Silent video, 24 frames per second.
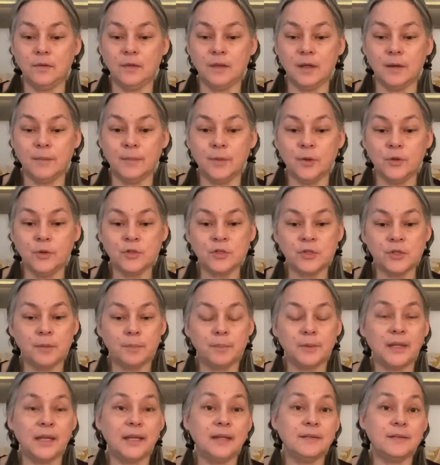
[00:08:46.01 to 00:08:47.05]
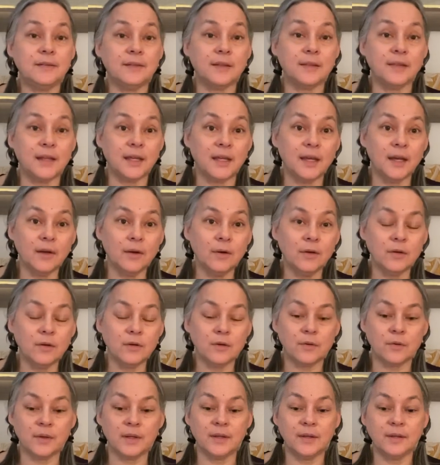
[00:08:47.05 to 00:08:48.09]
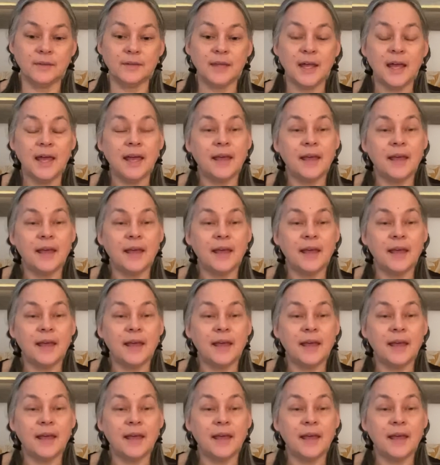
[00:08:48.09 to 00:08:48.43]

the emotional place that the character is,